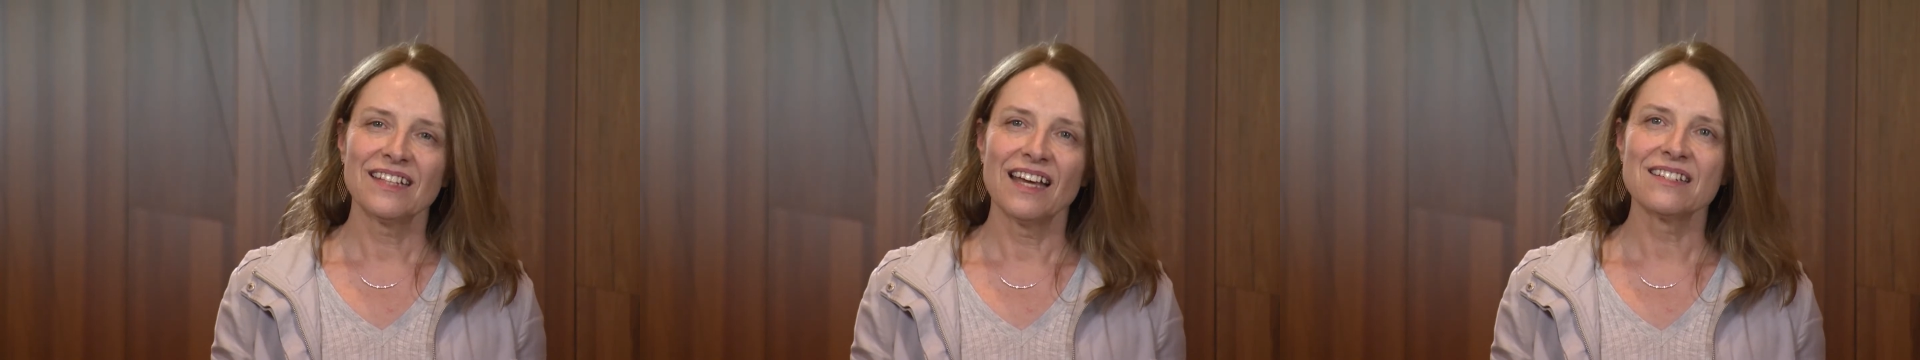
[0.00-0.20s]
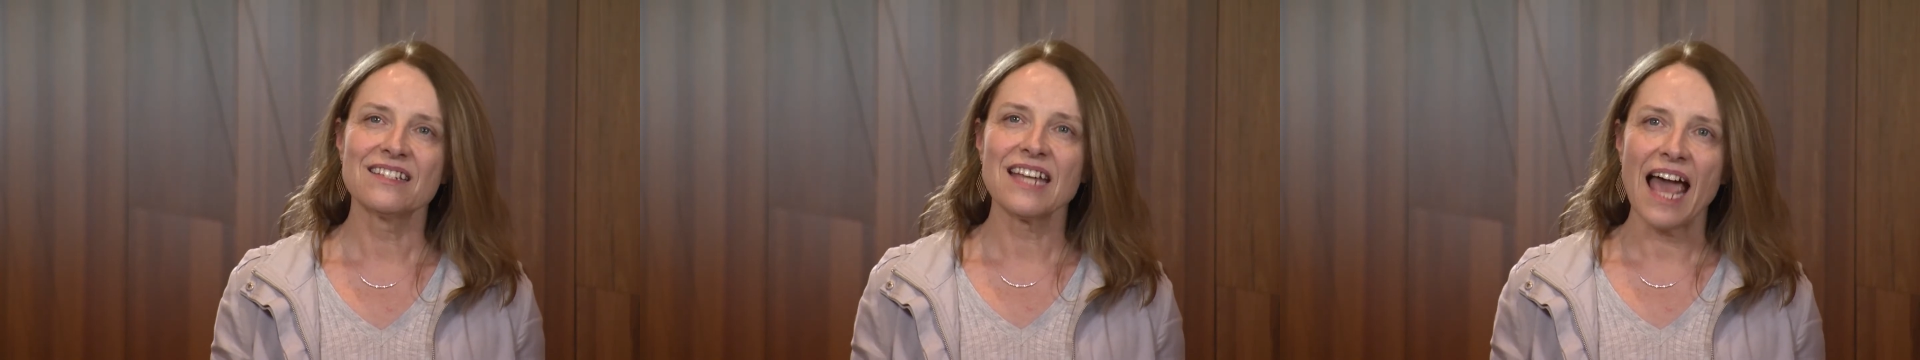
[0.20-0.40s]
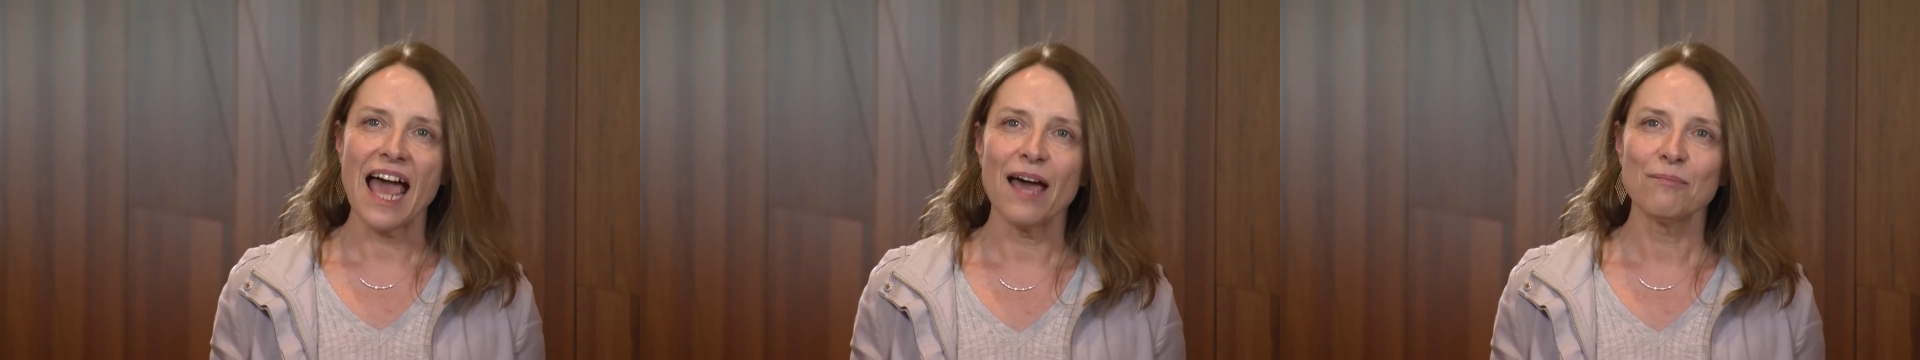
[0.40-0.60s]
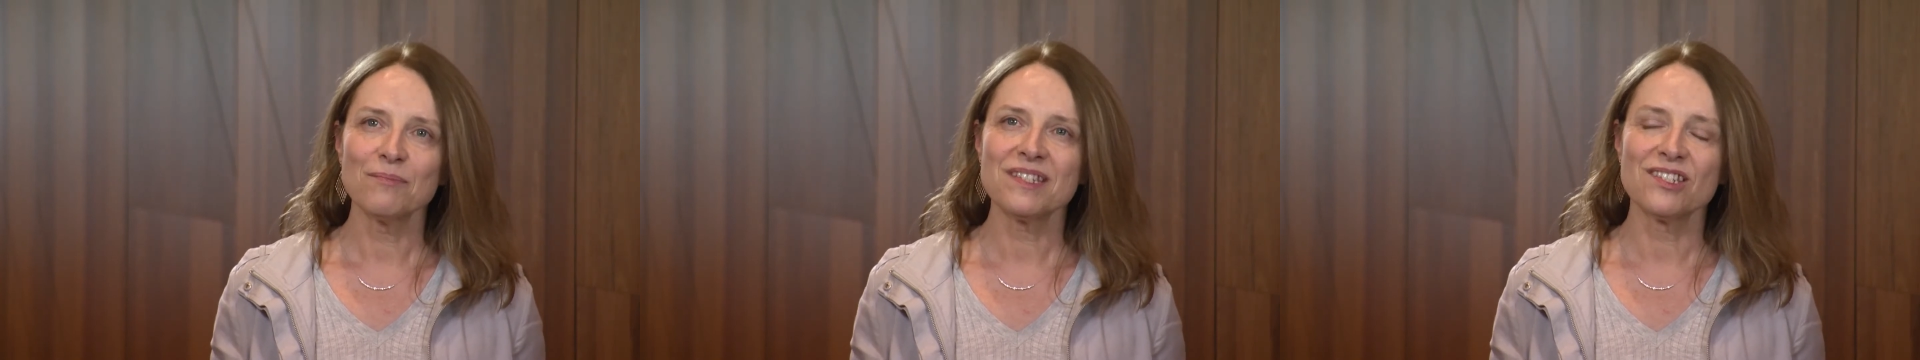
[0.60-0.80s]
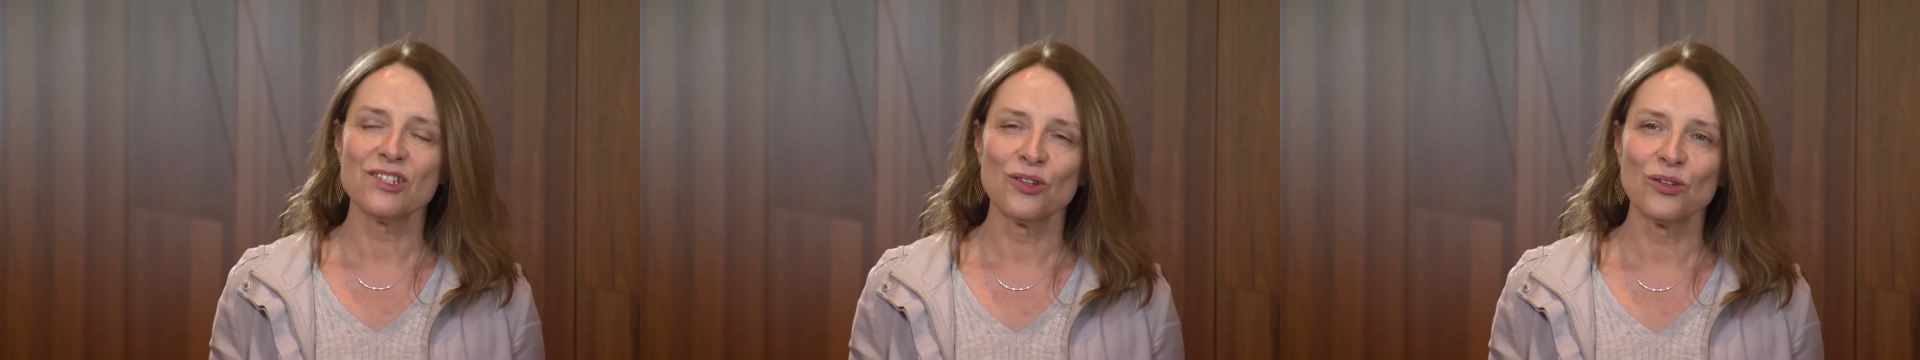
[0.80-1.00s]

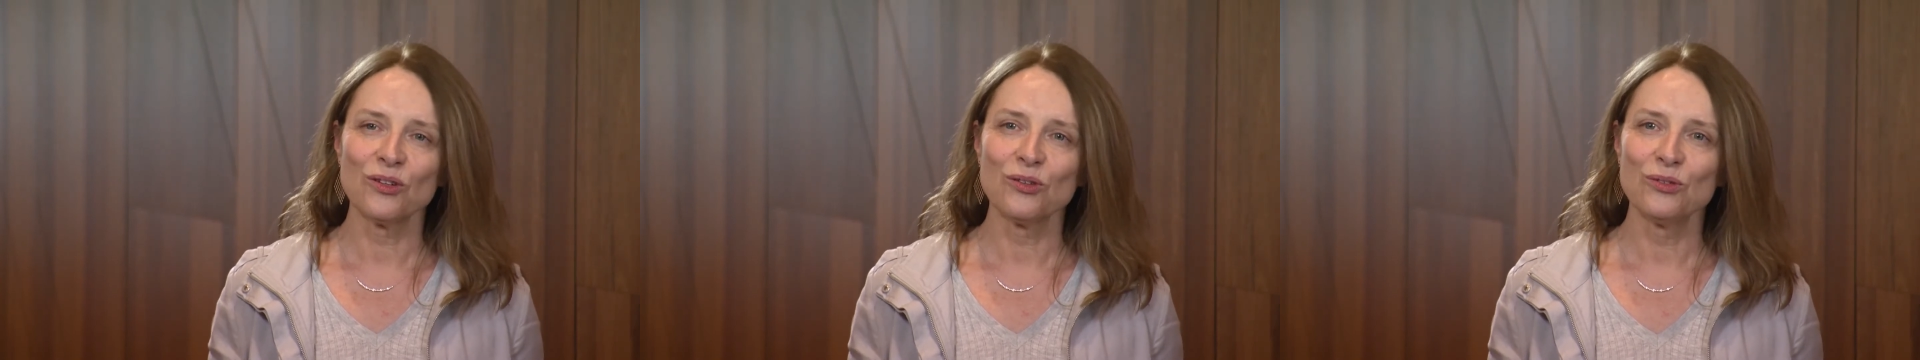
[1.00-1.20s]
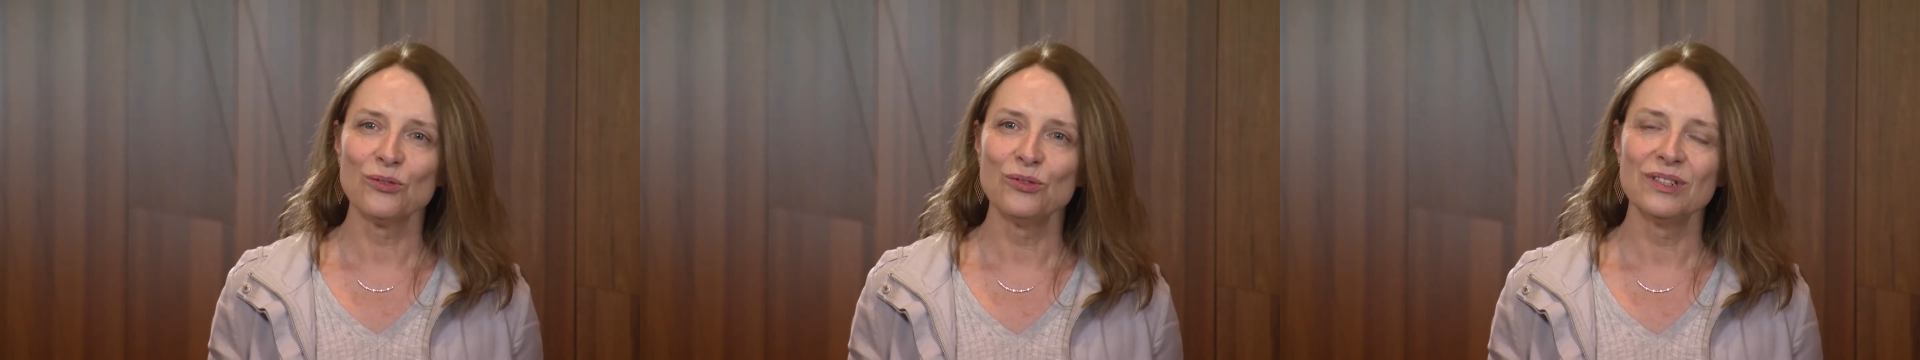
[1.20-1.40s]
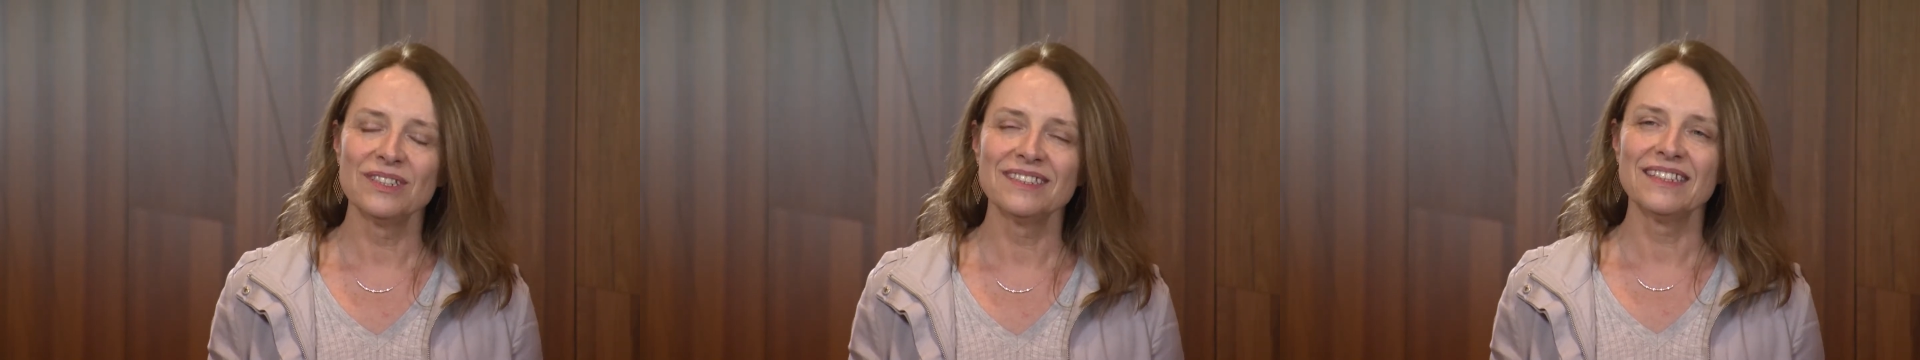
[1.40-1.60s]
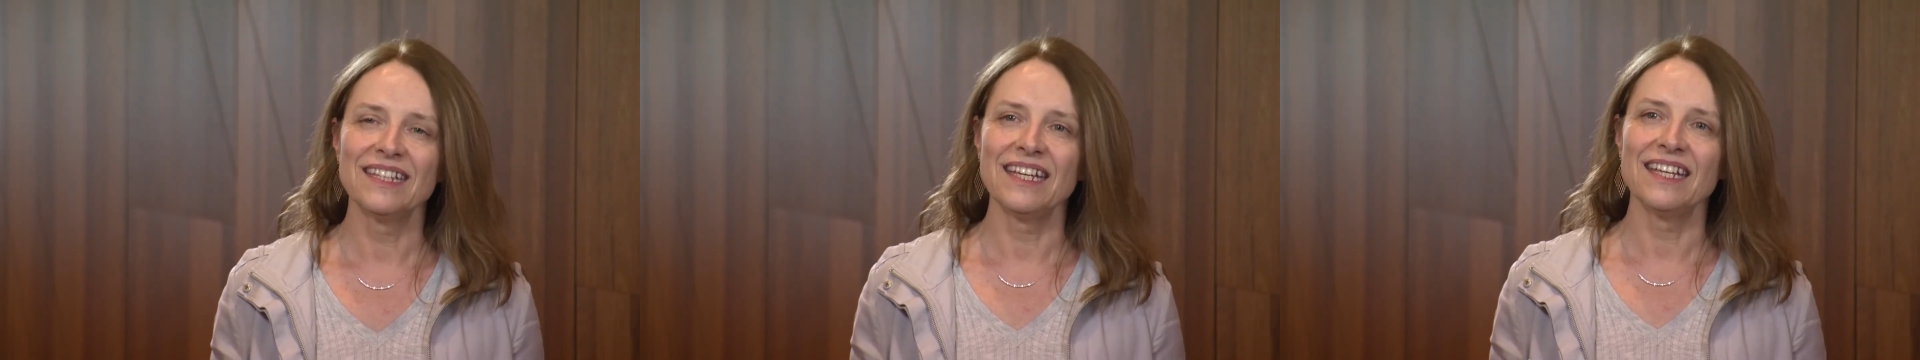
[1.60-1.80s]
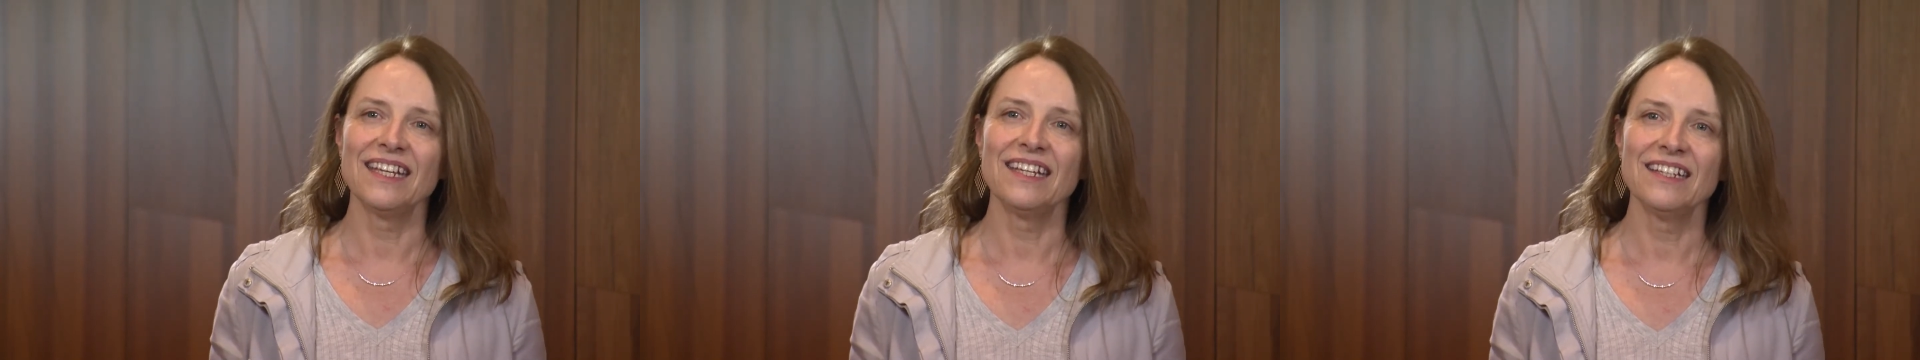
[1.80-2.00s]
adapt to
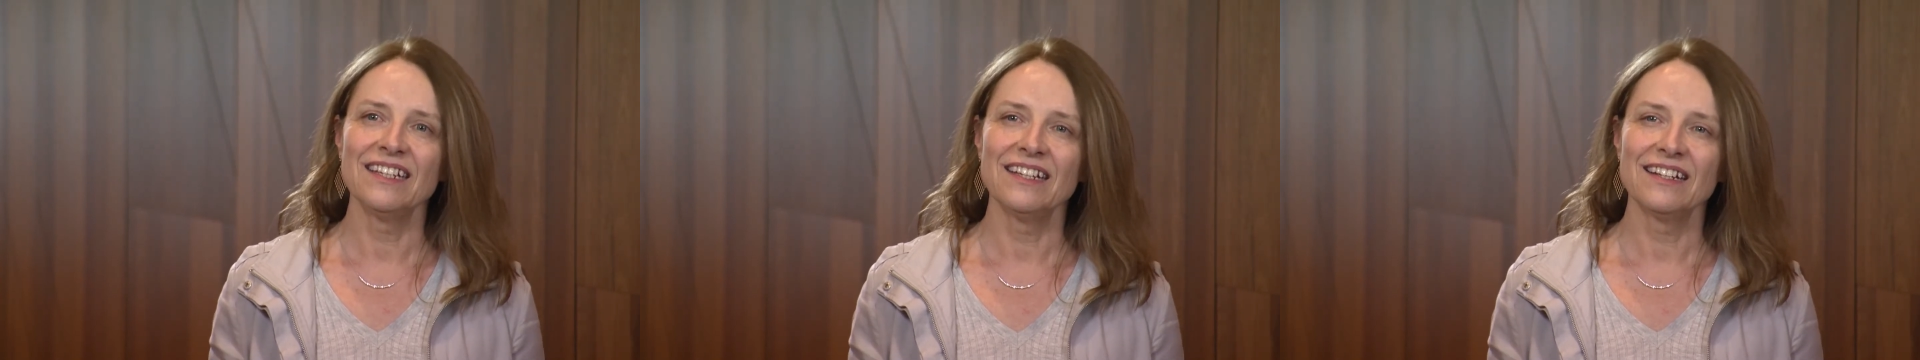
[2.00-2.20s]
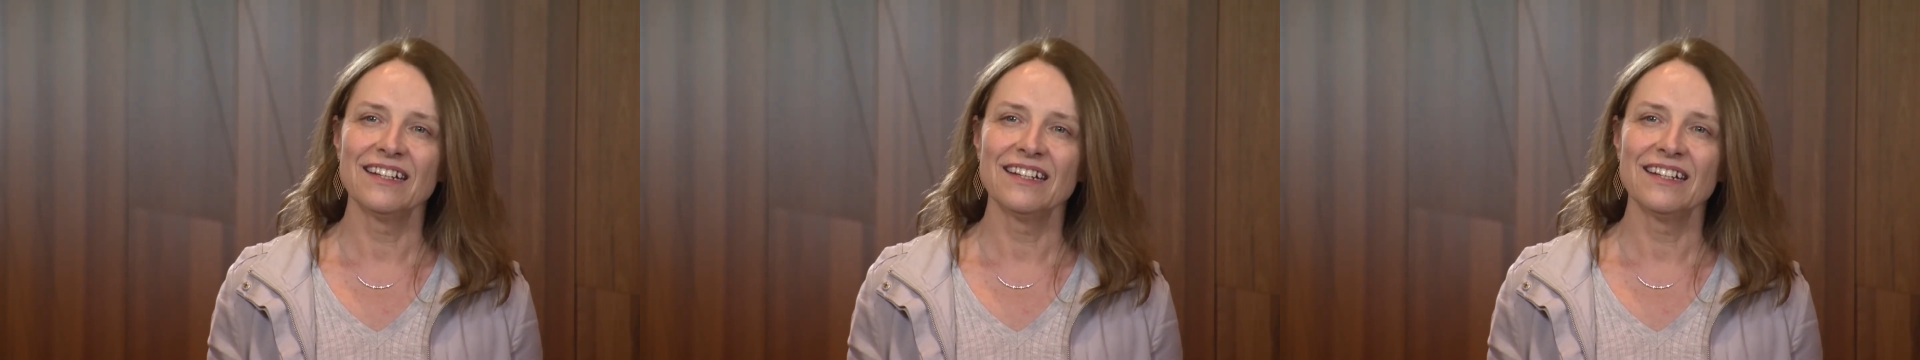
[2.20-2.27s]
the,